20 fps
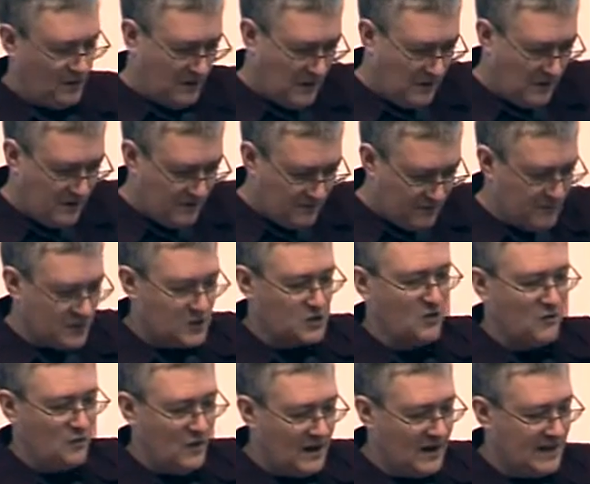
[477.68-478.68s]
I went from the
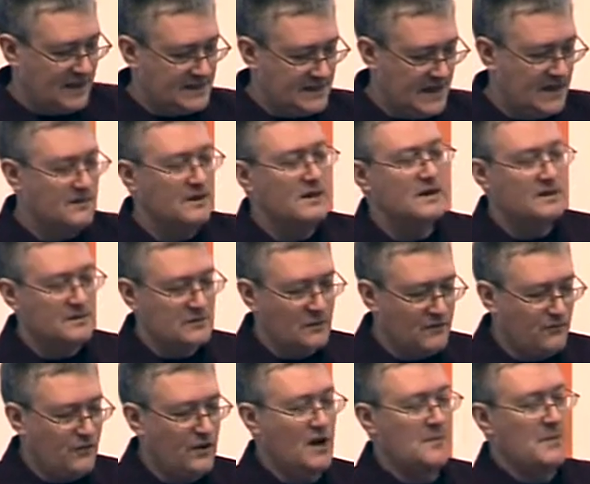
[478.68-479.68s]
software layer down, but
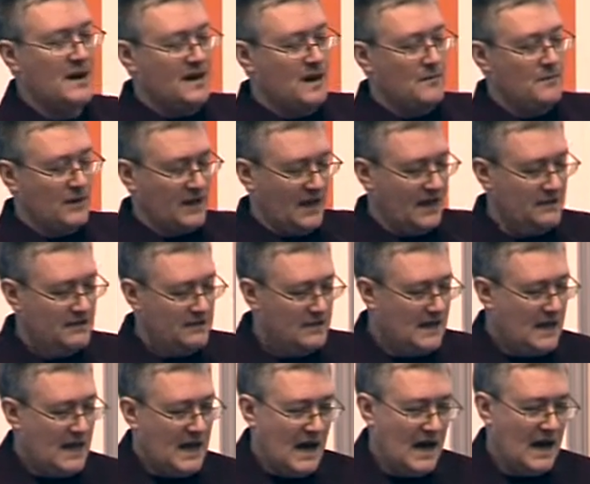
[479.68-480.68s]
if we go back up again,
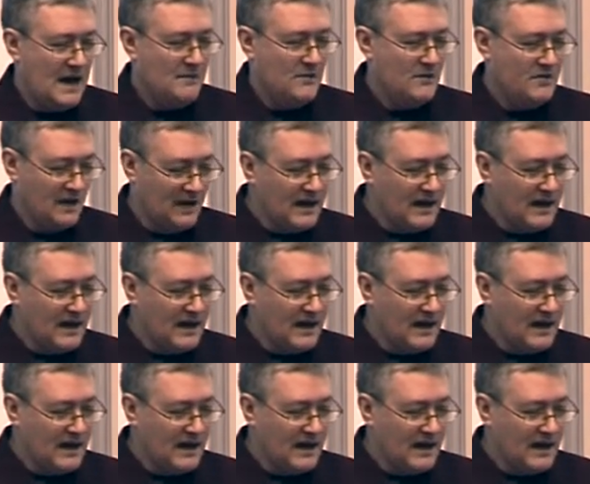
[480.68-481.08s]
the